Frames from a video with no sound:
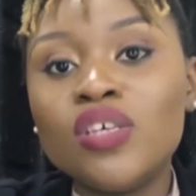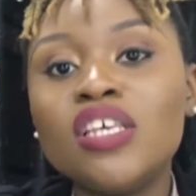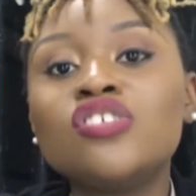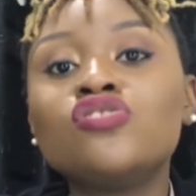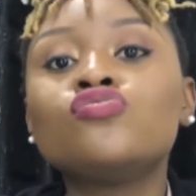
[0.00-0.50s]

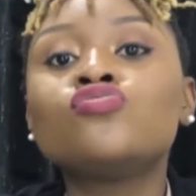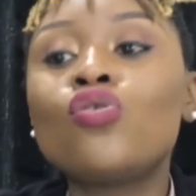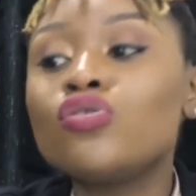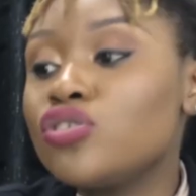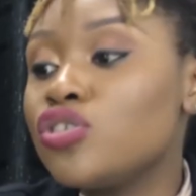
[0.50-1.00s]
you is
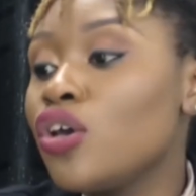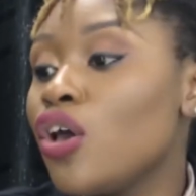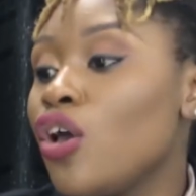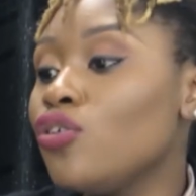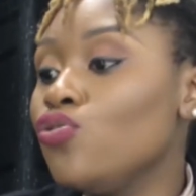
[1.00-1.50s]
not
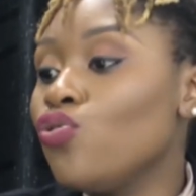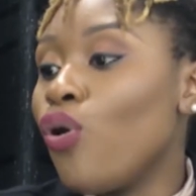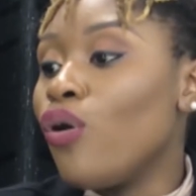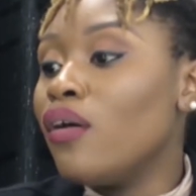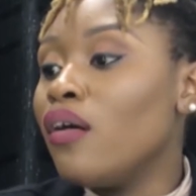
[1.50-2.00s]

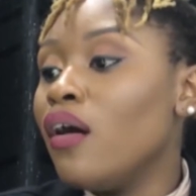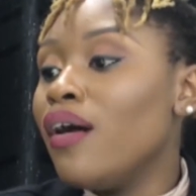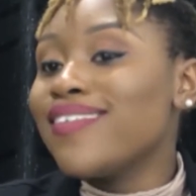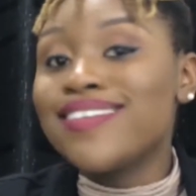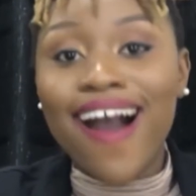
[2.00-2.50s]
your
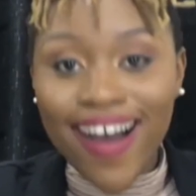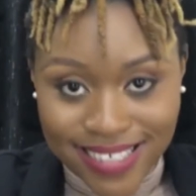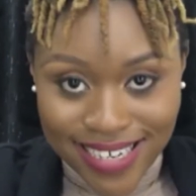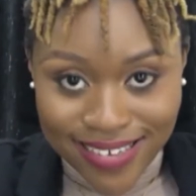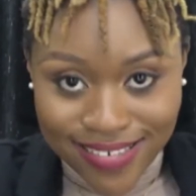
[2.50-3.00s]

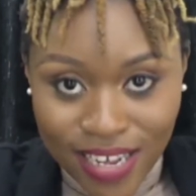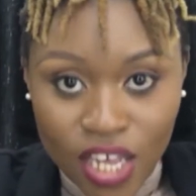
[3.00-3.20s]
guardian.